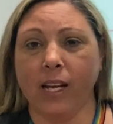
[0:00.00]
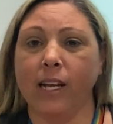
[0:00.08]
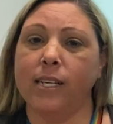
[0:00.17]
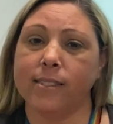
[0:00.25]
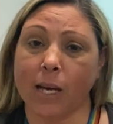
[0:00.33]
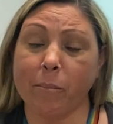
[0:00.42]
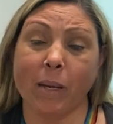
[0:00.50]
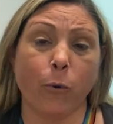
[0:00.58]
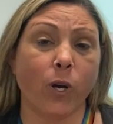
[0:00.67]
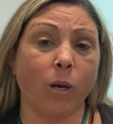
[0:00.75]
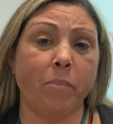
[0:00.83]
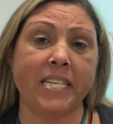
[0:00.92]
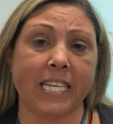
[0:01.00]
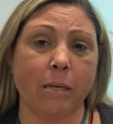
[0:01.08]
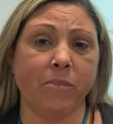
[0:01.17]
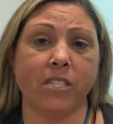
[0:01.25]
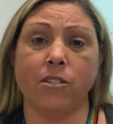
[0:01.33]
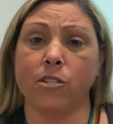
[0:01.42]
Some people can be
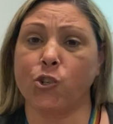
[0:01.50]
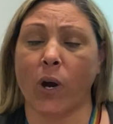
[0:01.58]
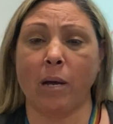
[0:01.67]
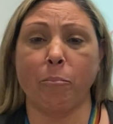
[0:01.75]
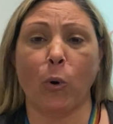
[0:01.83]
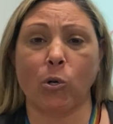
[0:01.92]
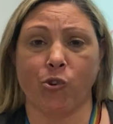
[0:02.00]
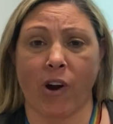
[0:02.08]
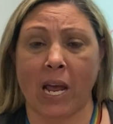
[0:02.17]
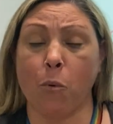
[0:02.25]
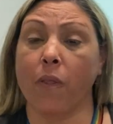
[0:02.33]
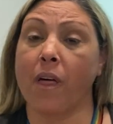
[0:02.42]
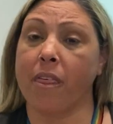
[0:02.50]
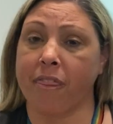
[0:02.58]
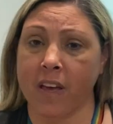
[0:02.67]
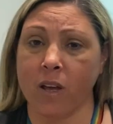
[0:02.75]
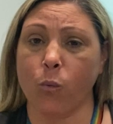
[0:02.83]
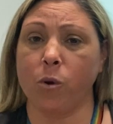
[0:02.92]
tempted to try and portray what they
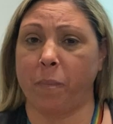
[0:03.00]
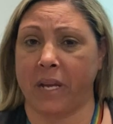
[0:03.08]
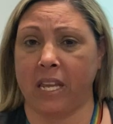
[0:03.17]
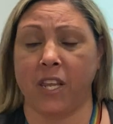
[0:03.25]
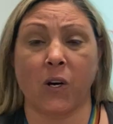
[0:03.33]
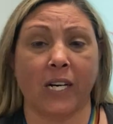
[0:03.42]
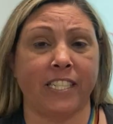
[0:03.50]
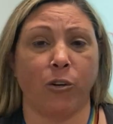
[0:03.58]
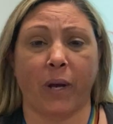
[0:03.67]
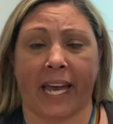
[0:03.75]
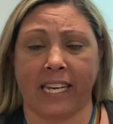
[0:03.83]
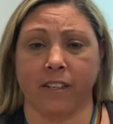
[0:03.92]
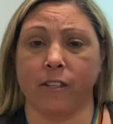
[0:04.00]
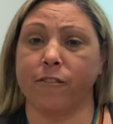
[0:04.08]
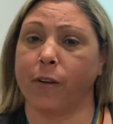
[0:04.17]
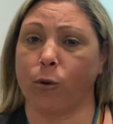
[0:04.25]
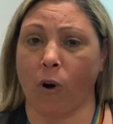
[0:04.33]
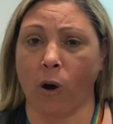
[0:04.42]
think would be the ideal candidate for
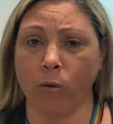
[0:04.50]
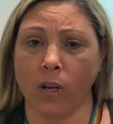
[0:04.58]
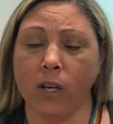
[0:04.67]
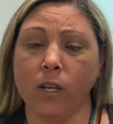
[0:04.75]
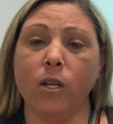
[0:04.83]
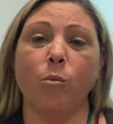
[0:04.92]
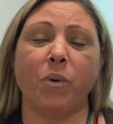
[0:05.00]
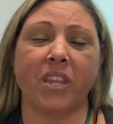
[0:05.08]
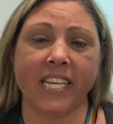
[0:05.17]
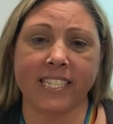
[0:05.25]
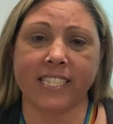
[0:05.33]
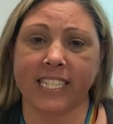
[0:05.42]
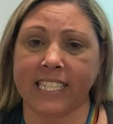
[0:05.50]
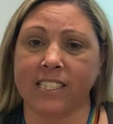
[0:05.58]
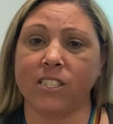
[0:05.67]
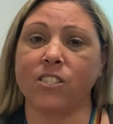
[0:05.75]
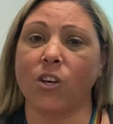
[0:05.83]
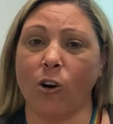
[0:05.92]
the role, but these
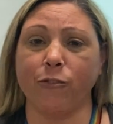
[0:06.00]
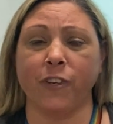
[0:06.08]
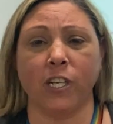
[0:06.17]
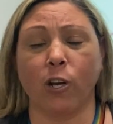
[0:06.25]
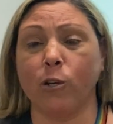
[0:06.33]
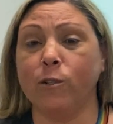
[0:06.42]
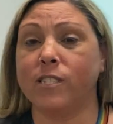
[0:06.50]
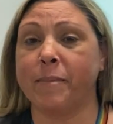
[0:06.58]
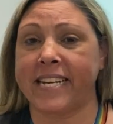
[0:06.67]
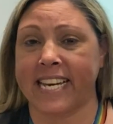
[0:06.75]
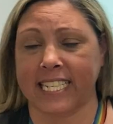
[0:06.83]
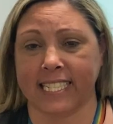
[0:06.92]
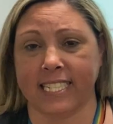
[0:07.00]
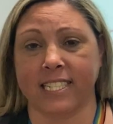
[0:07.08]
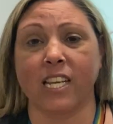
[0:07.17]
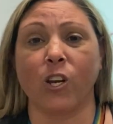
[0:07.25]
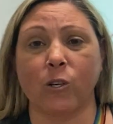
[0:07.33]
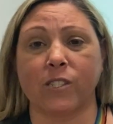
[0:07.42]
tests often include some analysis
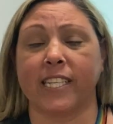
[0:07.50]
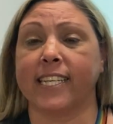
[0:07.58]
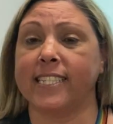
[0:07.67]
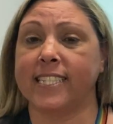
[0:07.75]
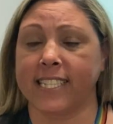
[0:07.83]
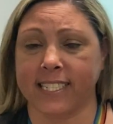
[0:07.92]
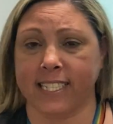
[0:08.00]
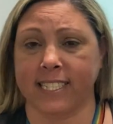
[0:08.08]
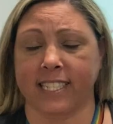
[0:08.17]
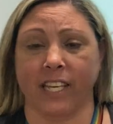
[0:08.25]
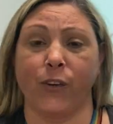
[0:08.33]
that looks at consistency in